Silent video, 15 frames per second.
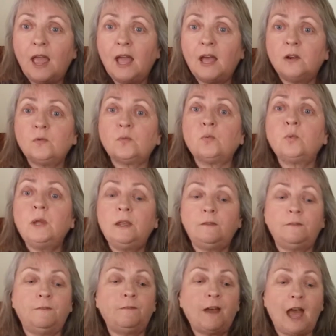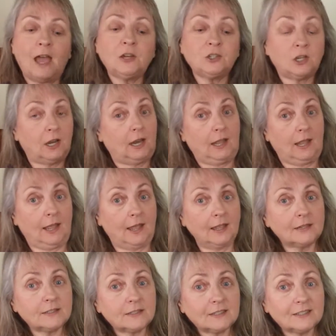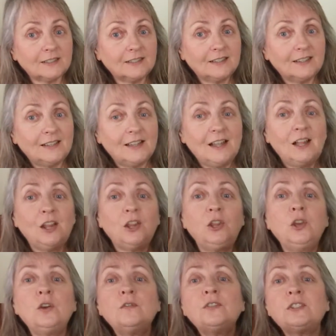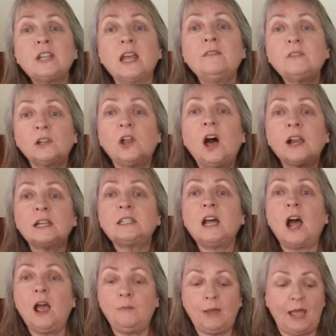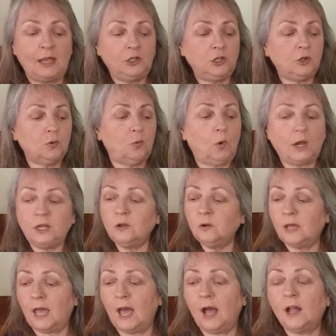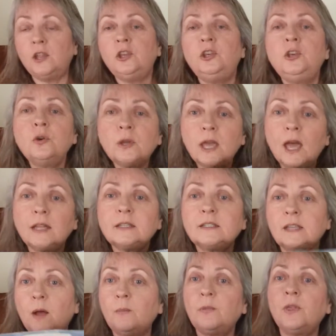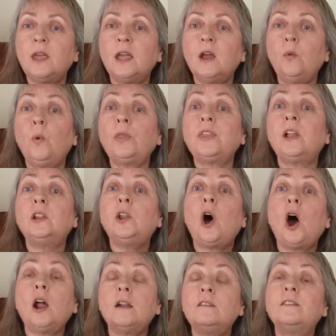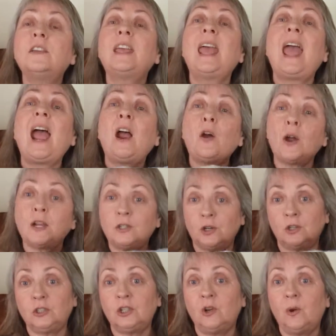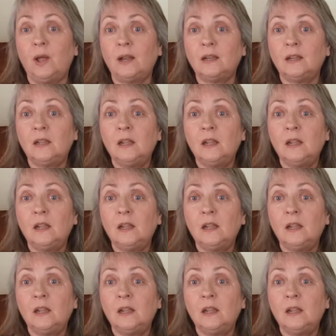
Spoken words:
and refashioning it, you've saved a lot of time. And what do you get? You get something with a lot of character to it.